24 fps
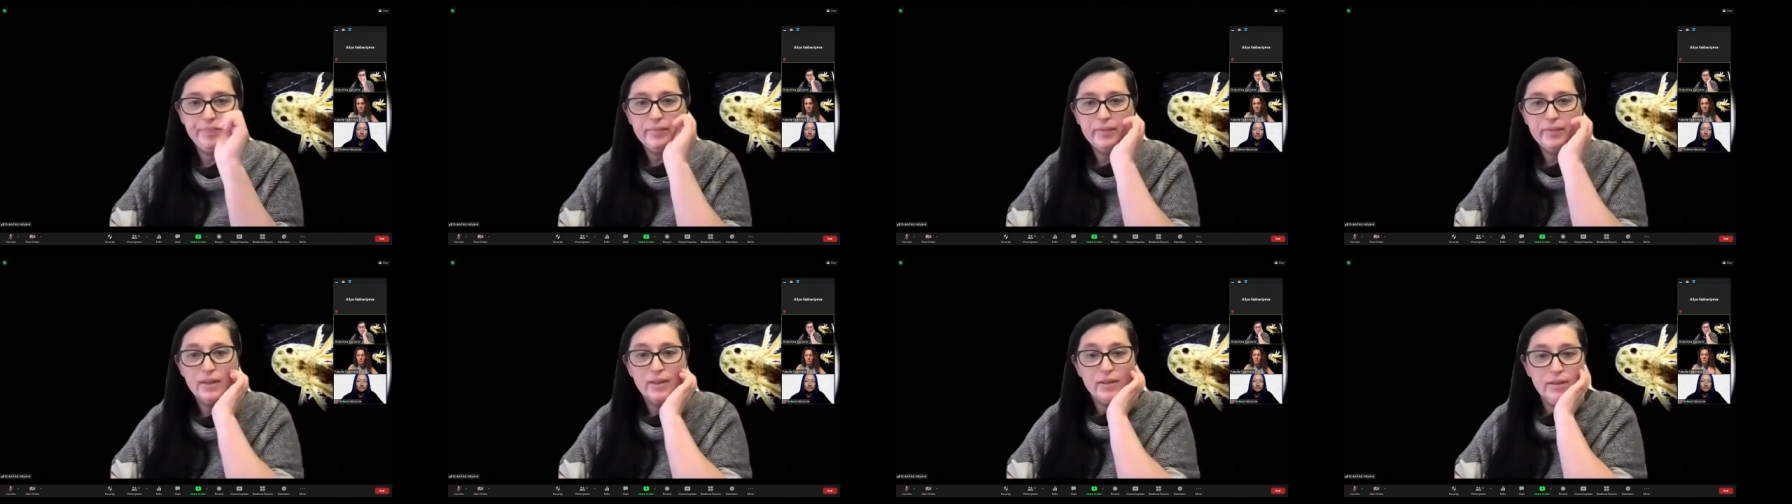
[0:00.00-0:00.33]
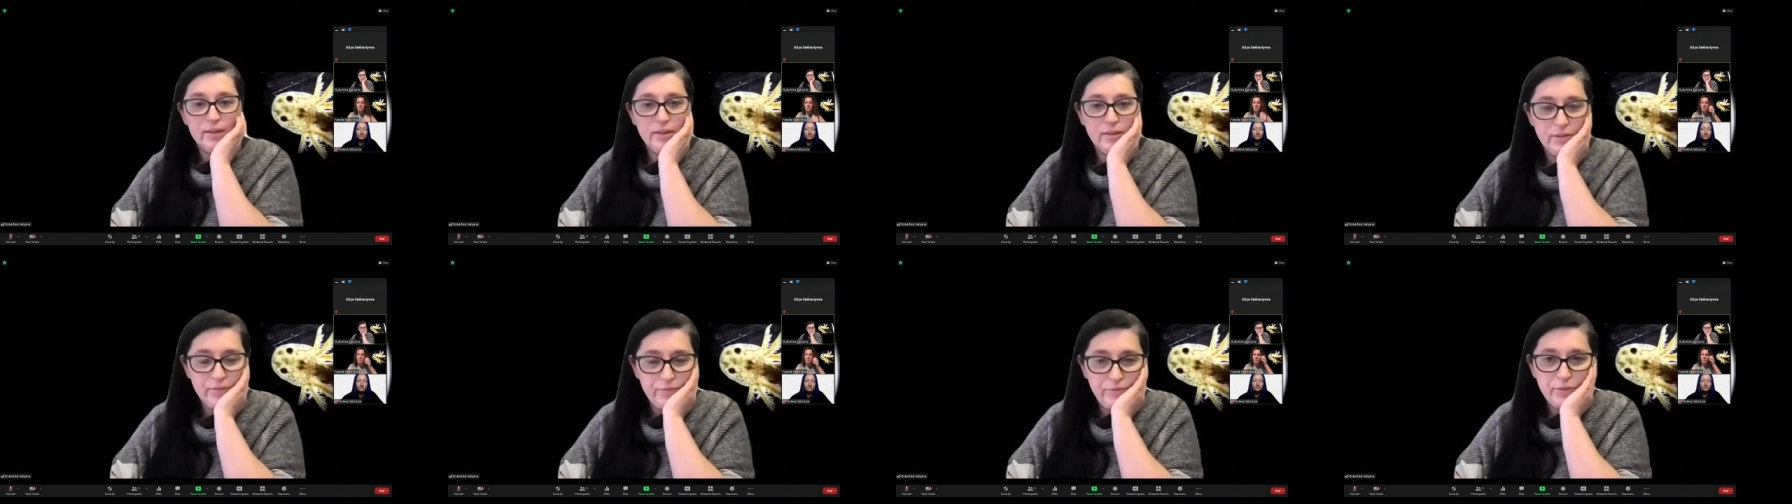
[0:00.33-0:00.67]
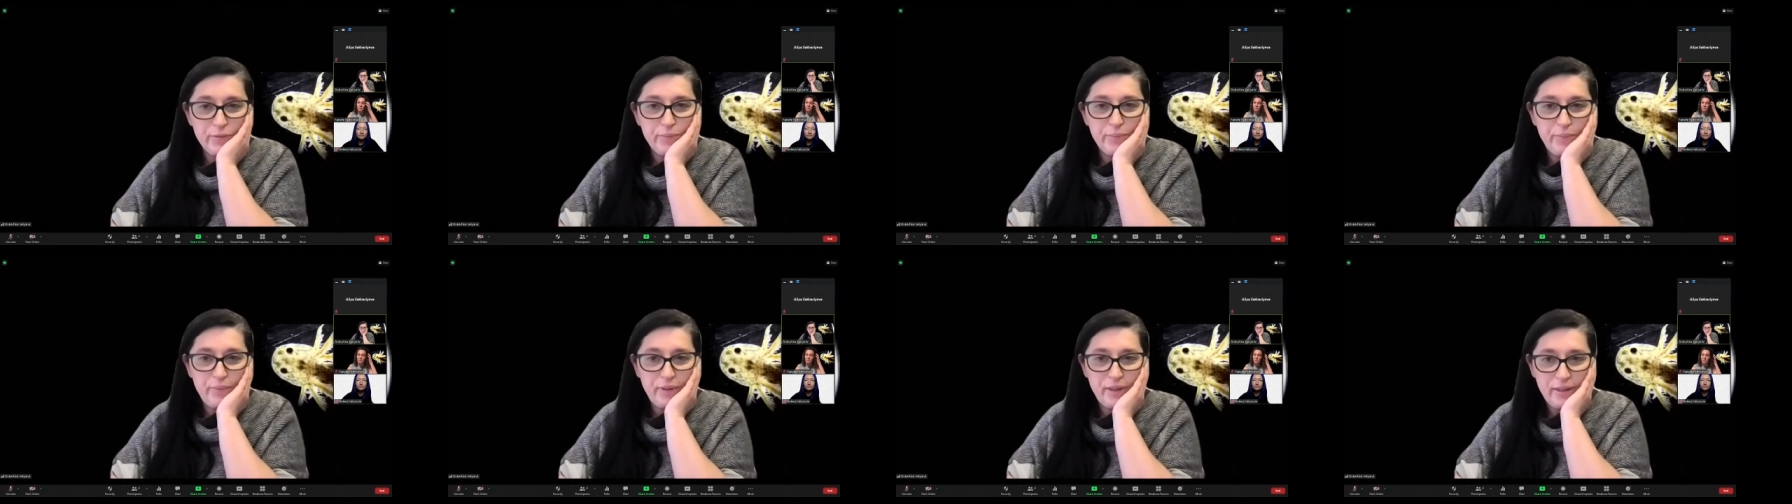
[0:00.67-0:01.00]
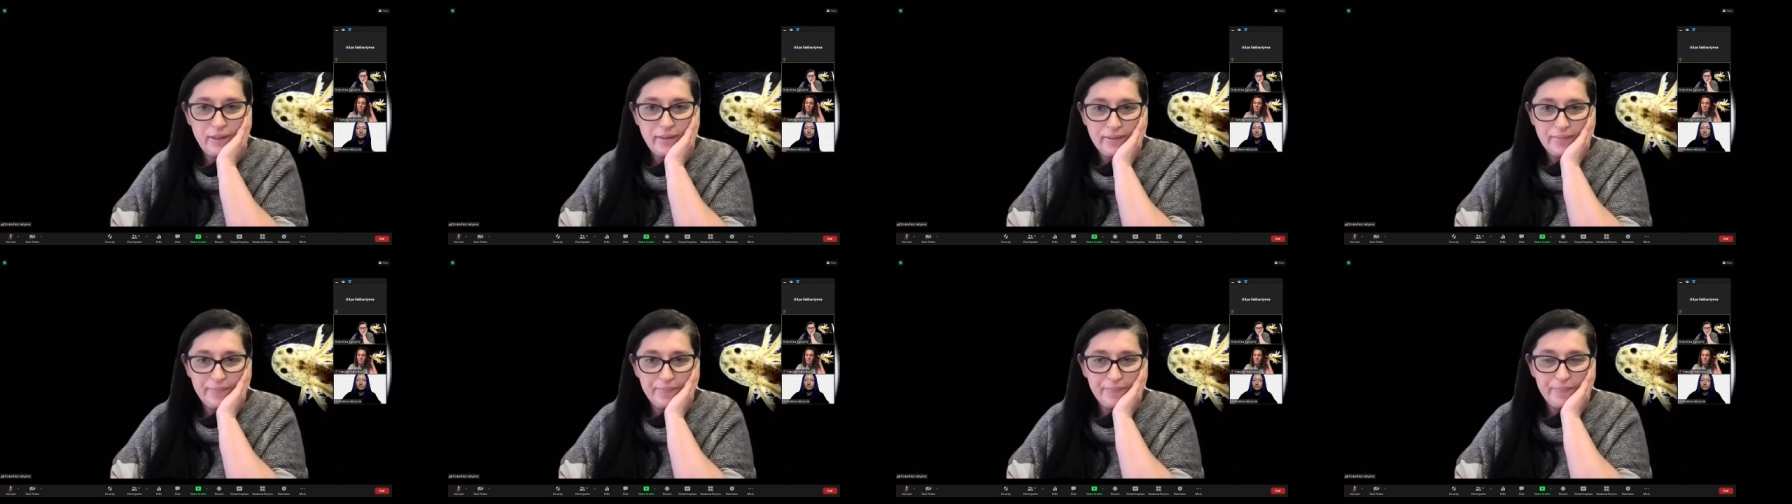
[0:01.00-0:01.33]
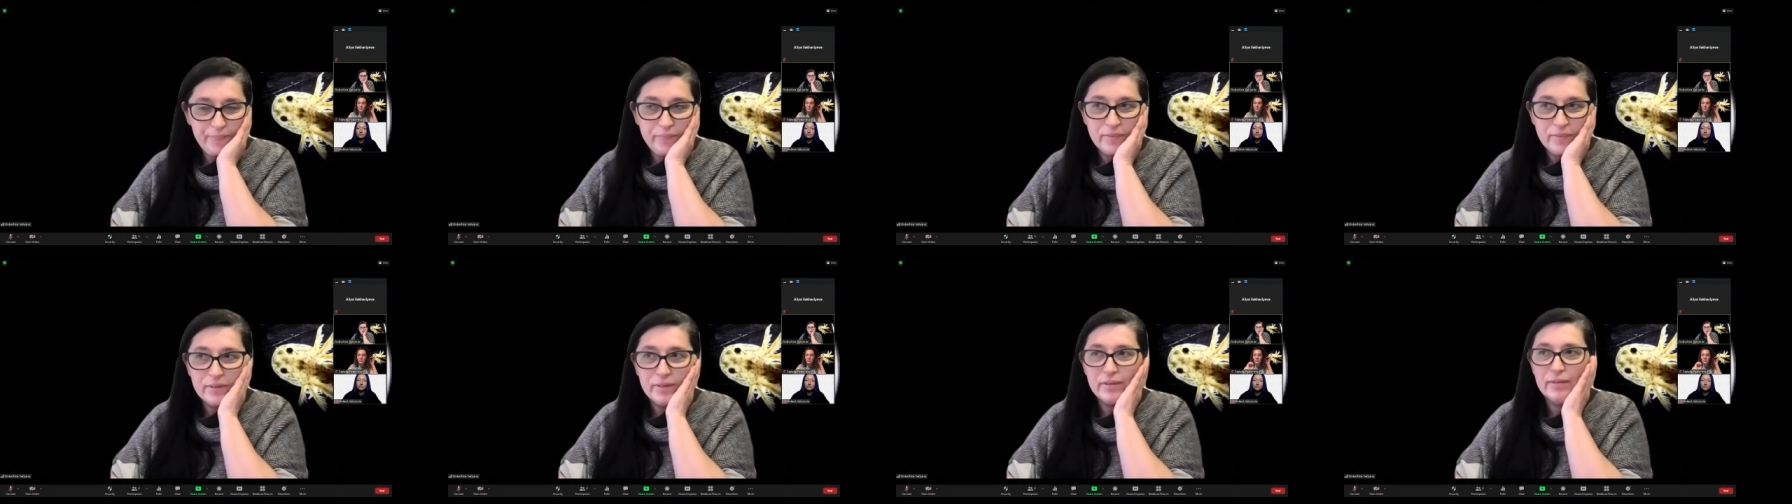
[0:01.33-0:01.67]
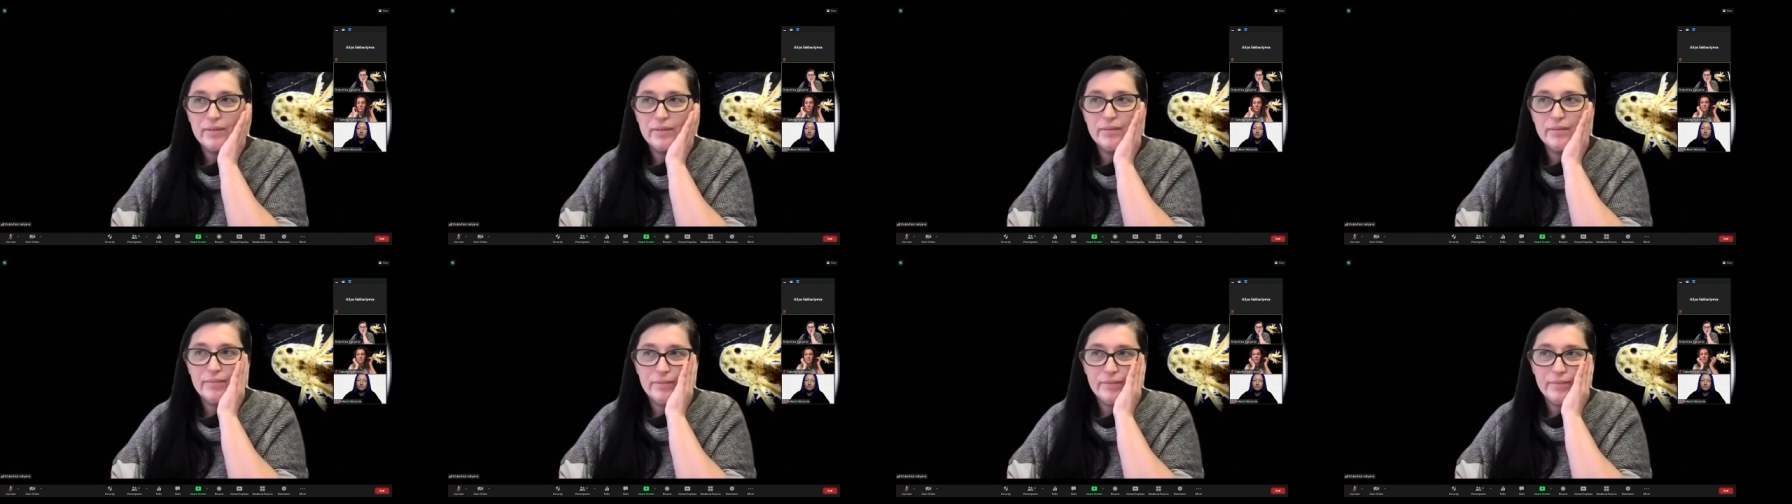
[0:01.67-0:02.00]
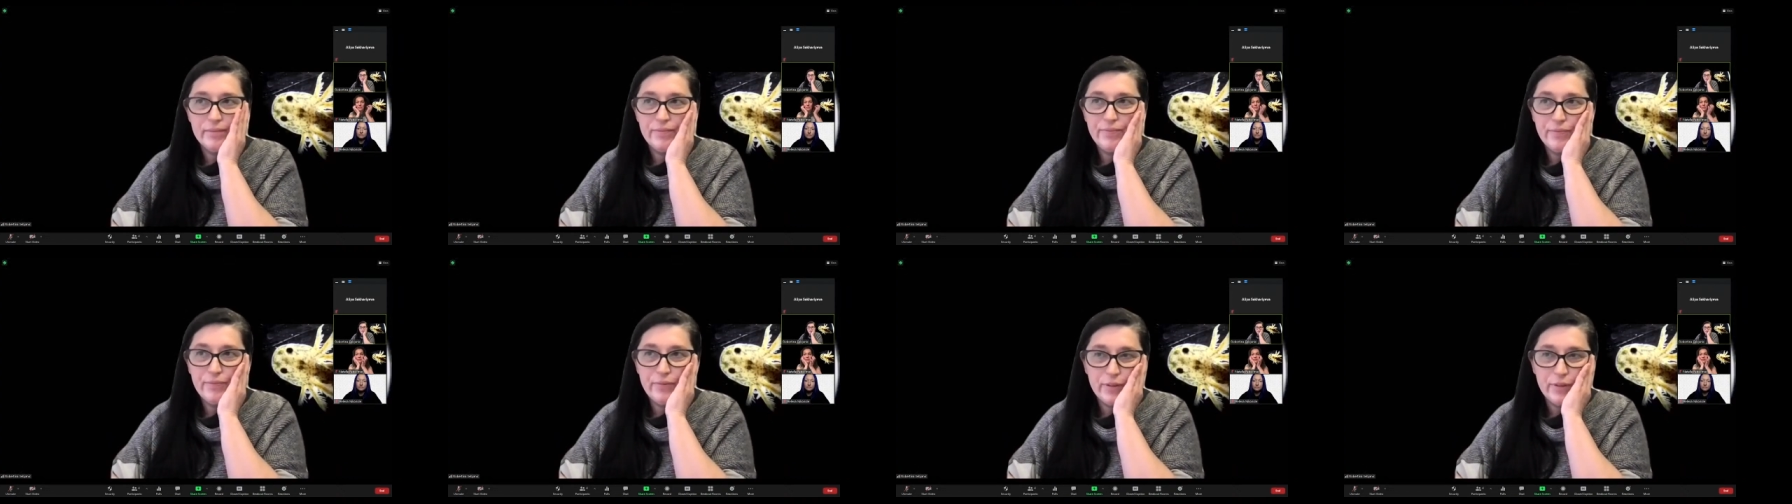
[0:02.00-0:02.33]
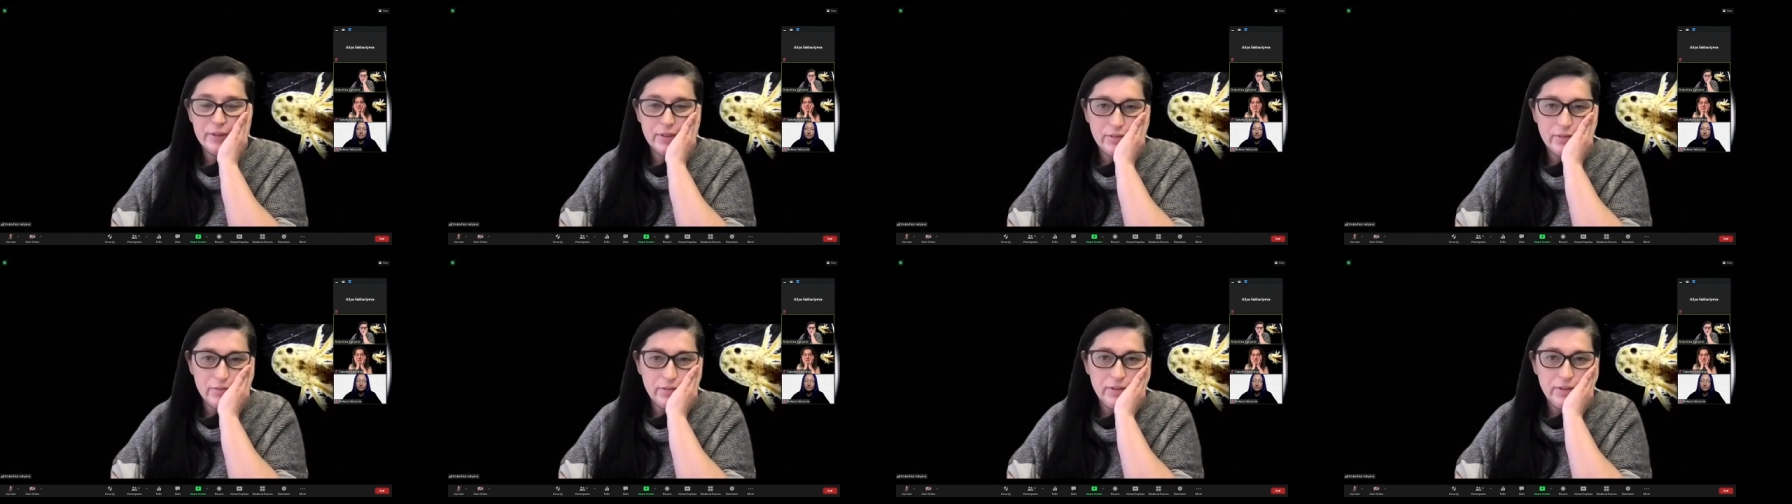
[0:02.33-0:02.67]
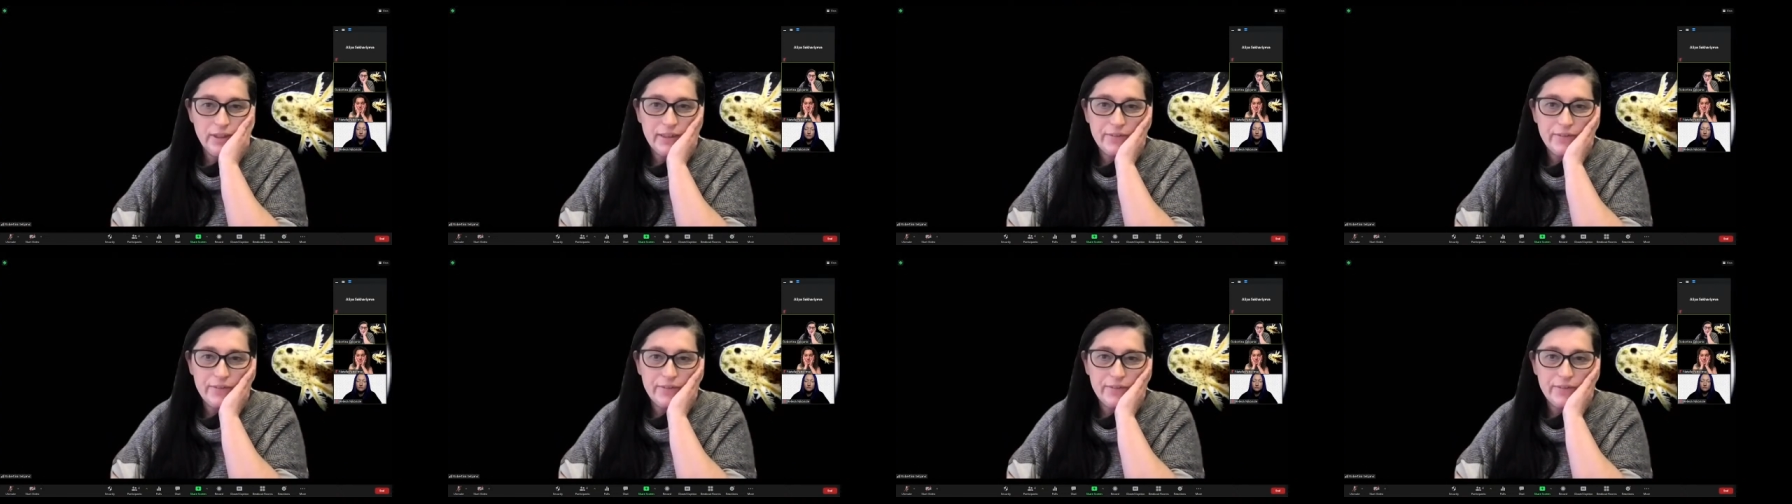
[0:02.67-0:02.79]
So for me, first of all,